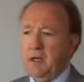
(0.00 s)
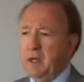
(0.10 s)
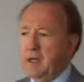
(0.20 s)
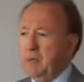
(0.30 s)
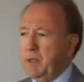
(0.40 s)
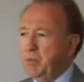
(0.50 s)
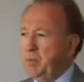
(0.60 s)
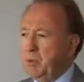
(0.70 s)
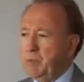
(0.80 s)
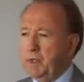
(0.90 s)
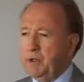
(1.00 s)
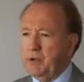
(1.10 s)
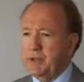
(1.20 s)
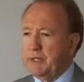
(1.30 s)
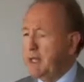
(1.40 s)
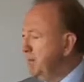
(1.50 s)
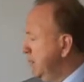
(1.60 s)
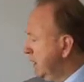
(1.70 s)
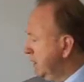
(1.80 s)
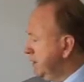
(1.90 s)
and we've been on a
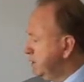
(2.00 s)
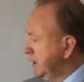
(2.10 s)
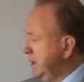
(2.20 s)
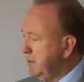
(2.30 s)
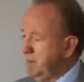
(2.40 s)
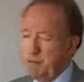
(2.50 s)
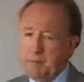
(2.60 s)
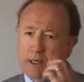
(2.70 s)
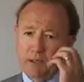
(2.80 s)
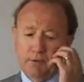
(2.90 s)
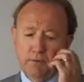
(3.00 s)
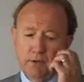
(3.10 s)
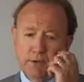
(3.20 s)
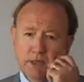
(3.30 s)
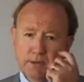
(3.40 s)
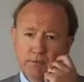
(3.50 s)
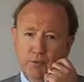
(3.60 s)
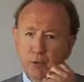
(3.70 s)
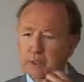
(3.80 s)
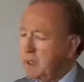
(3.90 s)
standby list to get him for March of
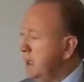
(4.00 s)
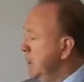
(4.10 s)
2014.